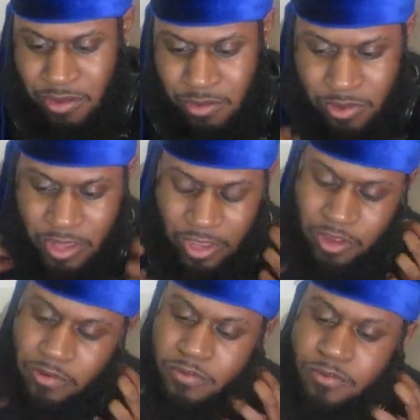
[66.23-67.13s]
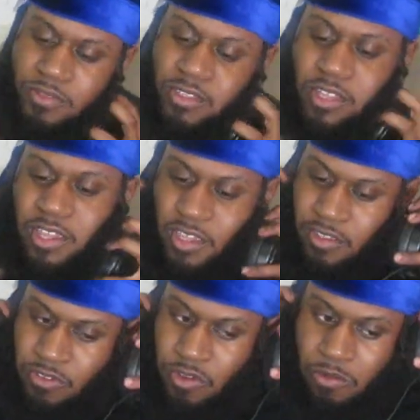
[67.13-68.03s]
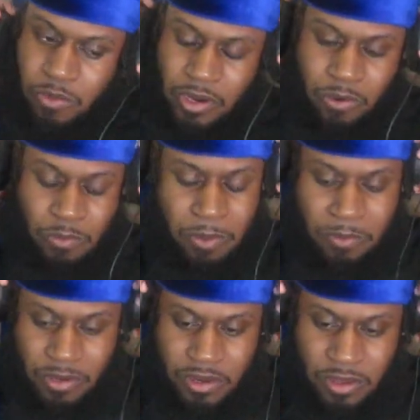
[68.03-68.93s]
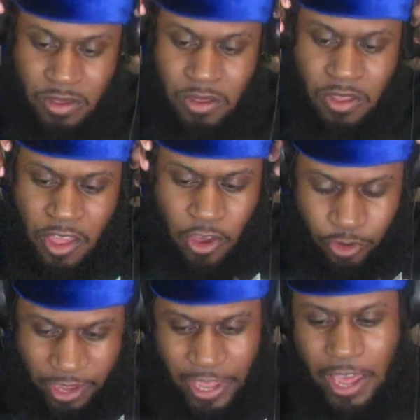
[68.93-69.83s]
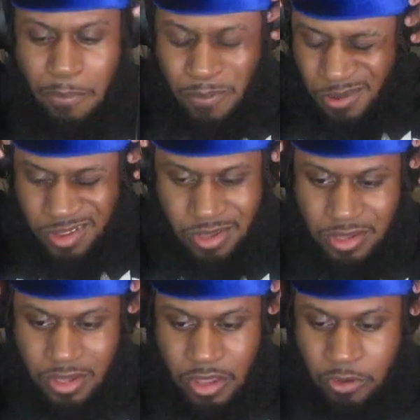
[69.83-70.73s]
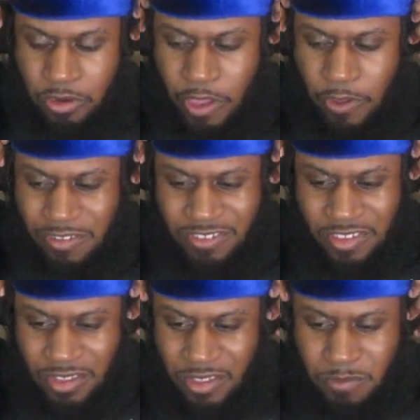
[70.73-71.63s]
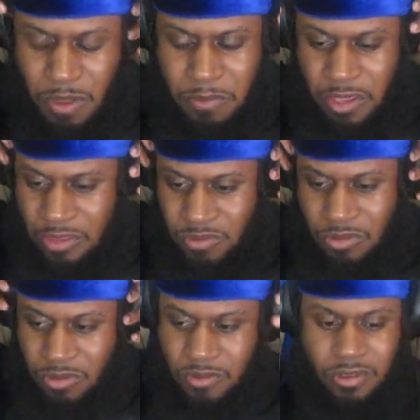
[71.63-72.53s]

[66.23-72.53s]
Okay. It's the only one I remember. Okay. I, I don't know. I'd see. Probably like two or three.